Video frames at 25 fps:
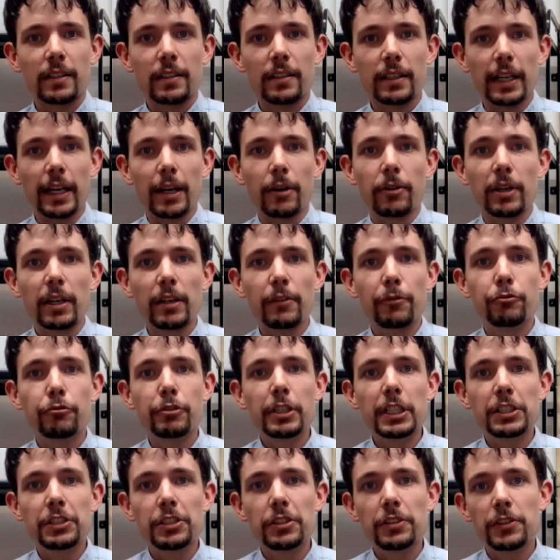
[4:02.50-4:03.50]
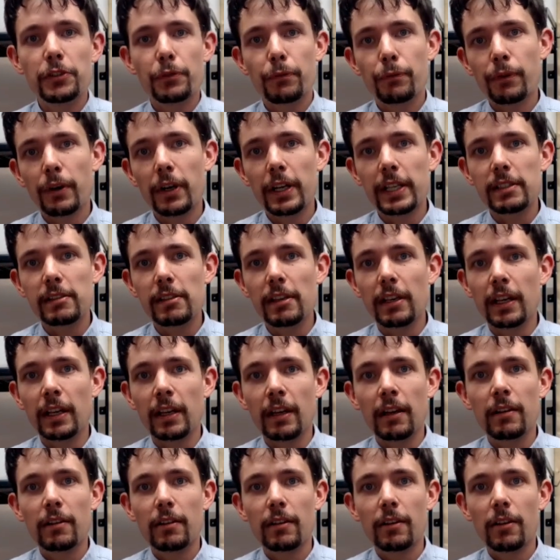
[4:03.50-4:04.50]
Now, if Richard's
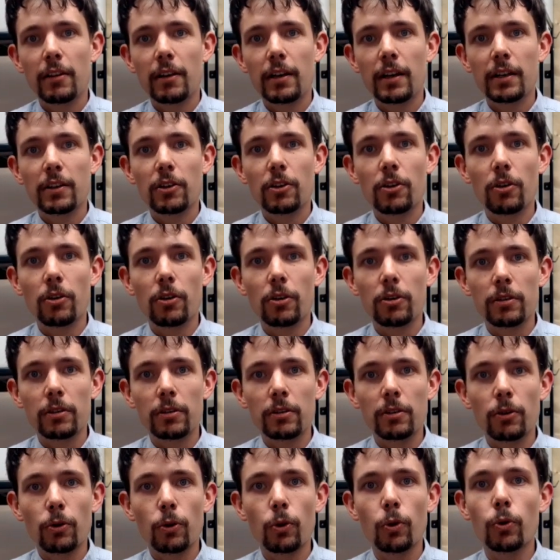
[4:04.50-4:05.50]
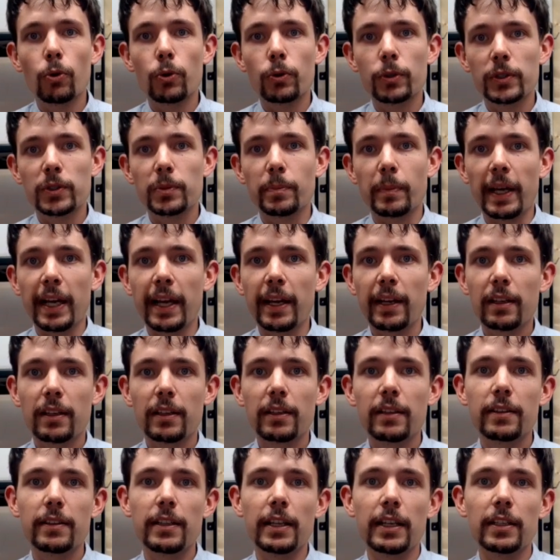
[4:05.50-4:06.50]
fighting on
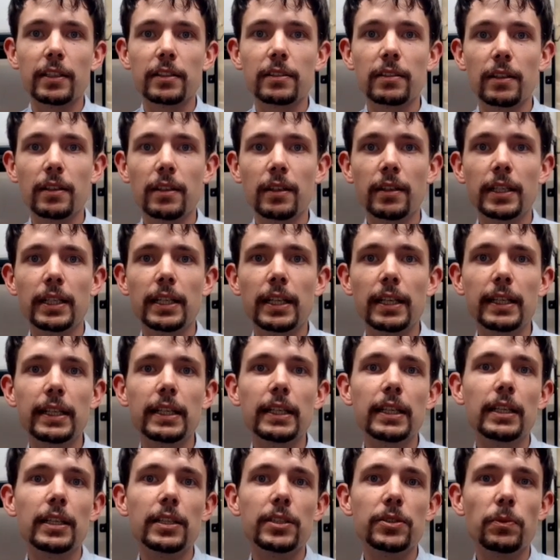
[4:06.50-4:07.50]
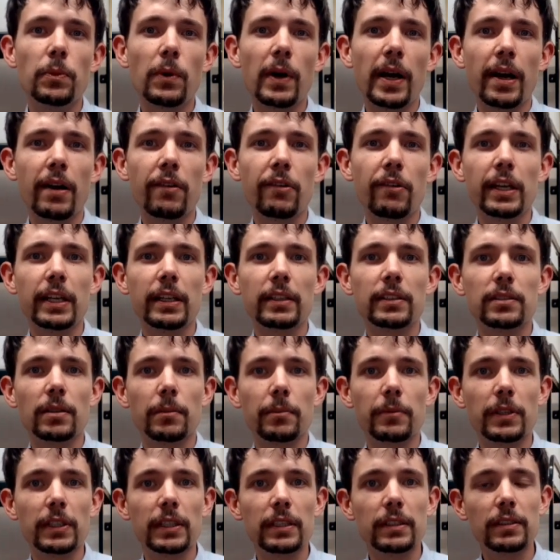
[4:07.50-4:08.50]
horseback, then it's likely he's wearing
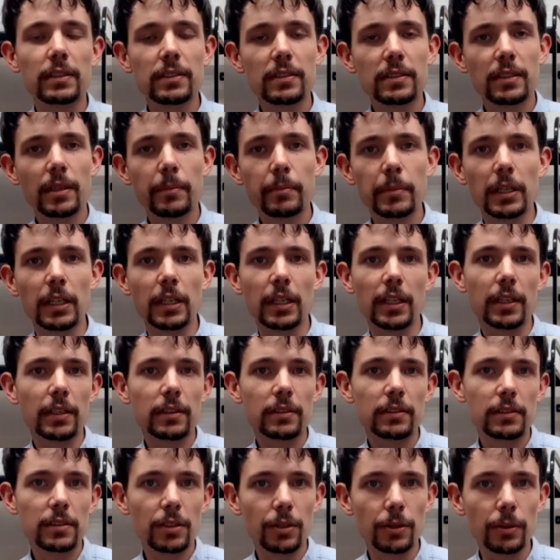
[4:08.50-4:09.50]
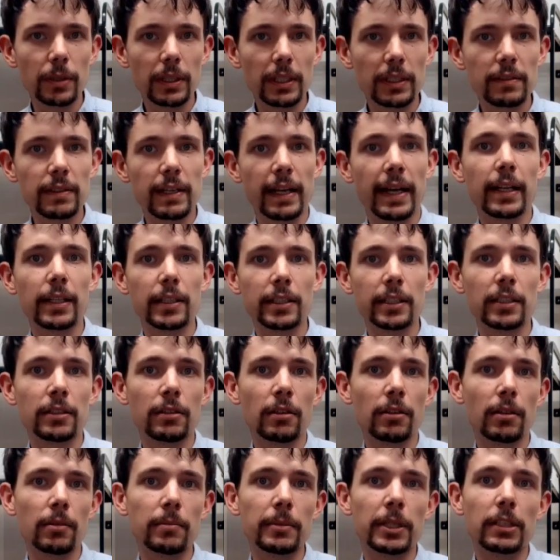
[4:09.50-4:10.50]
something similar to Italian
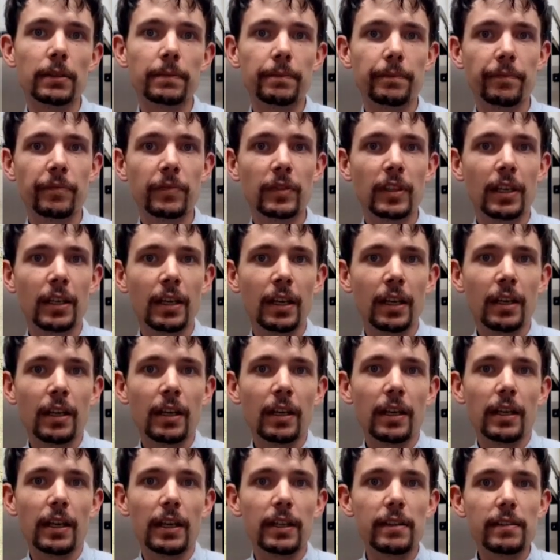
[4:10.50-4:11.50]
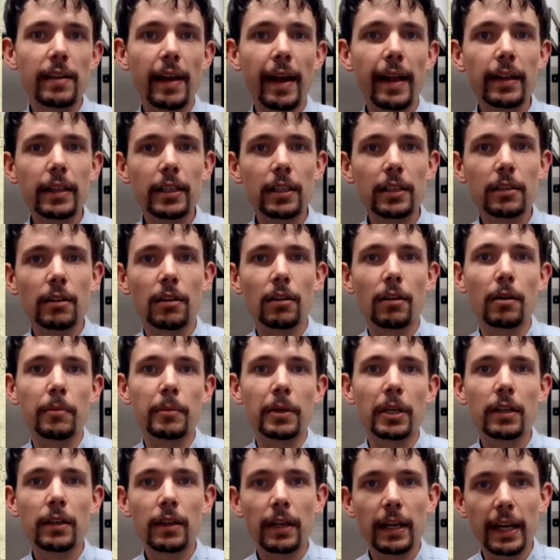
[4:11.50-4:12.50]
armour. Italian
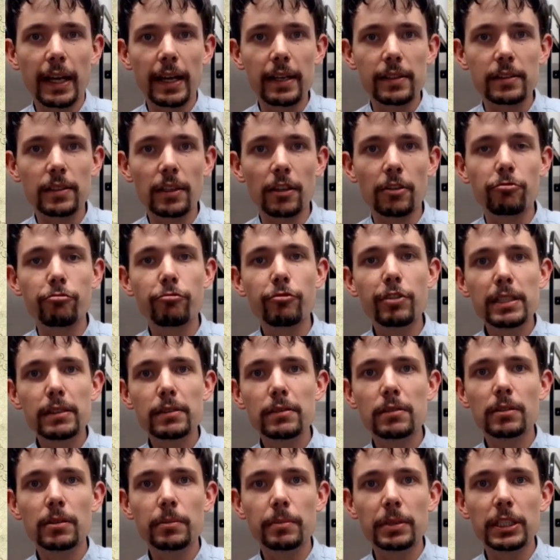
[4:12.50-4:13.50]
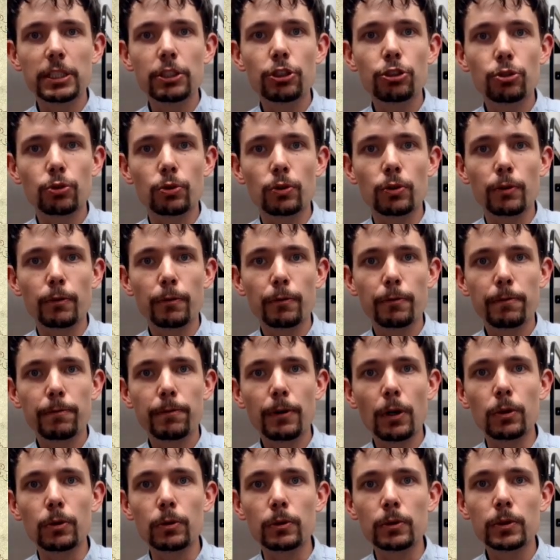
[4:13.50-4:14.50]
armour has a reasonably short
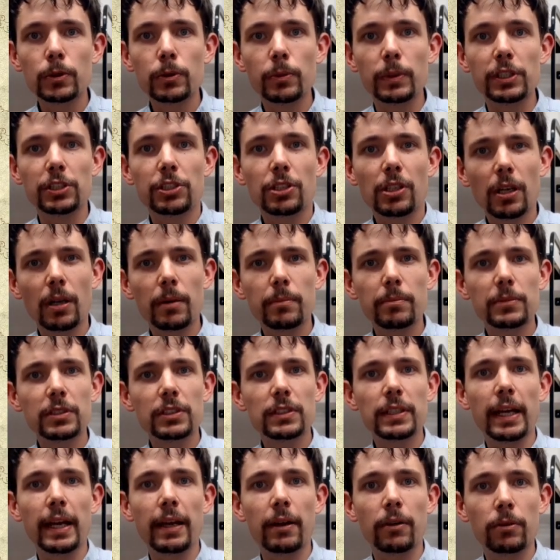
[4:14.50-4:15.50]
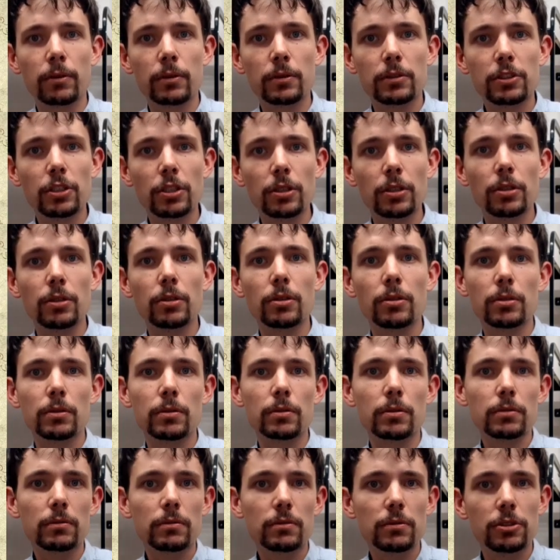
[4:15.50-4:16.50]
fold which comes down
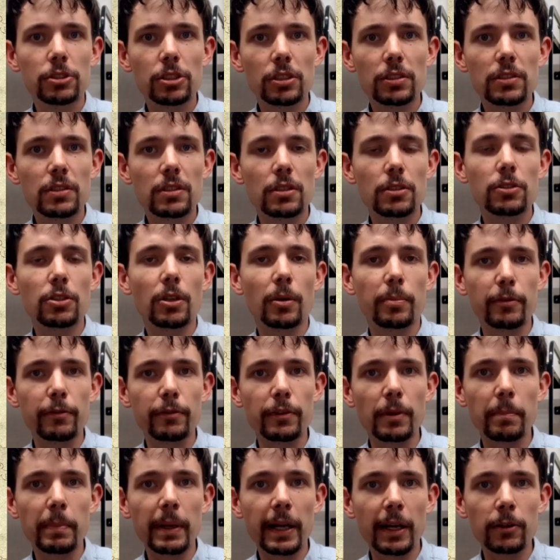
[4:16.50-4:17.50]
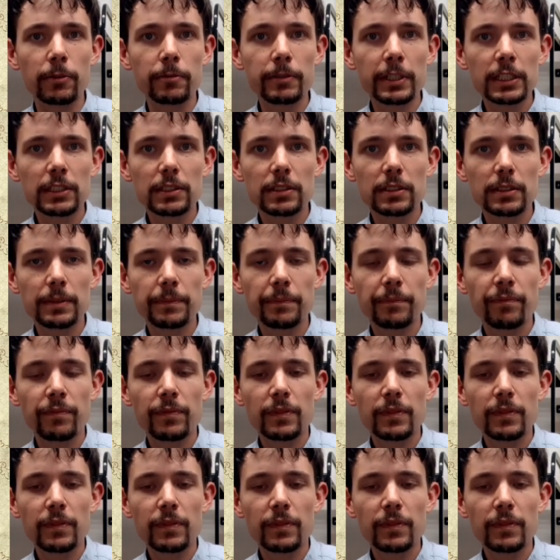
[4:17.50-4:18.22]
to just the top of the pelvis,